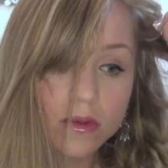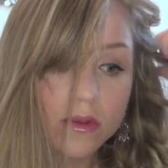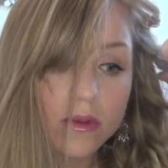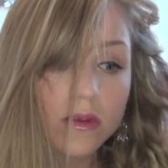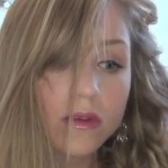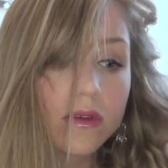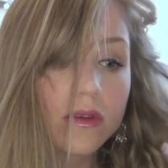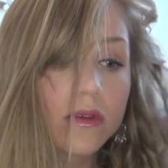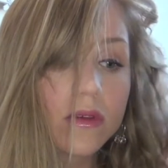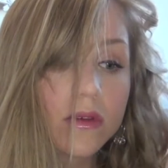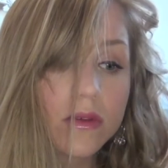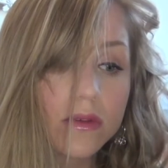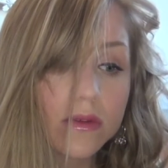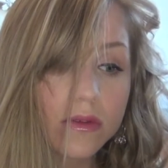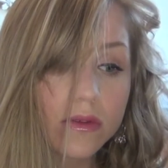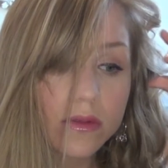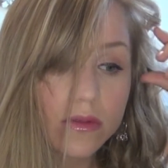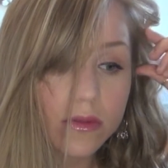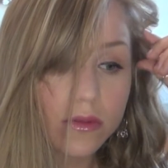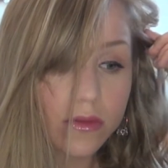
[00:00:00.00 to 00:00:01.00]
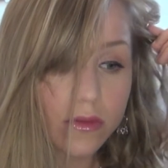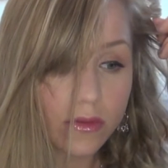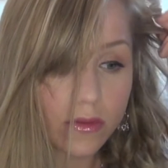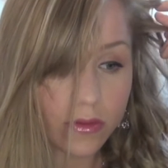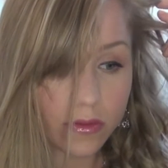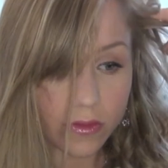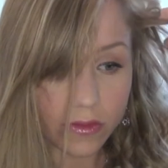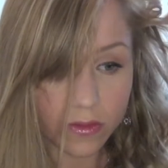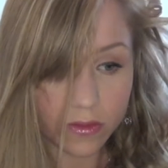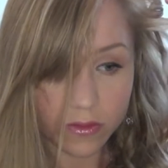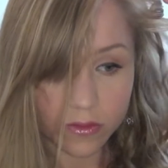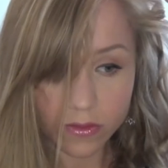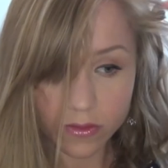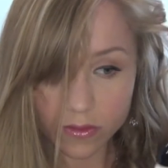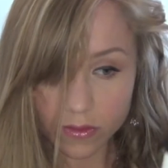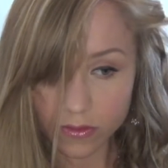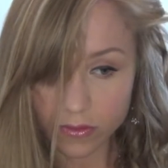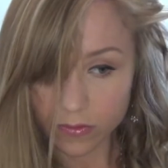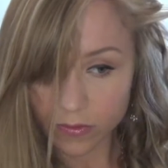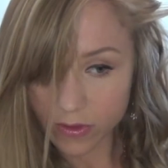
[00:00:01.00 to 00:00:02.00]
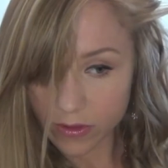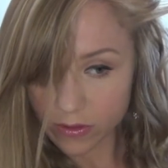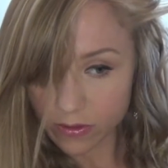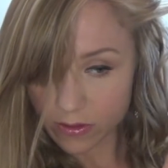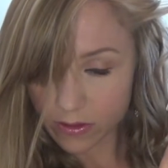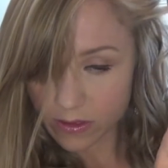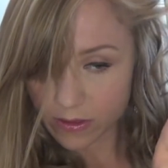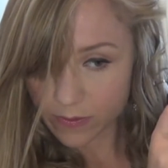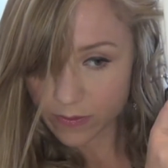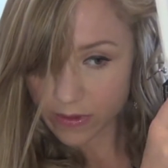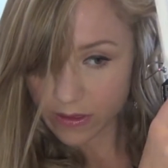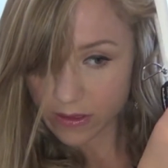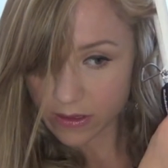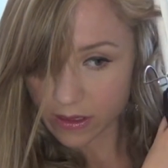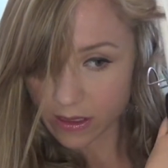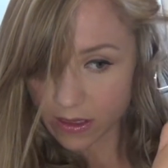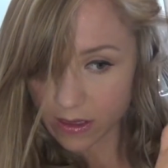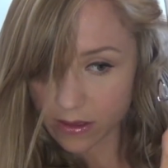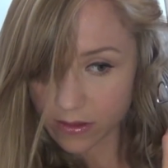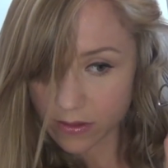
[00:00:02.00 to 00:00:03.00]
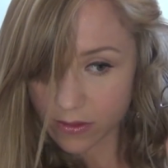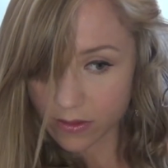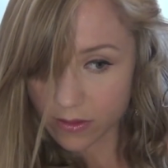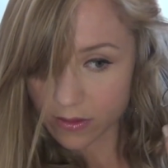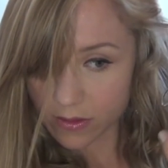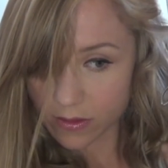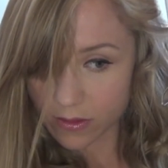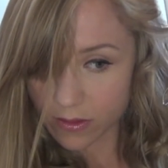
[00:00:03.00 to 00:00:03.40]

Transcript: And let me do this bit again.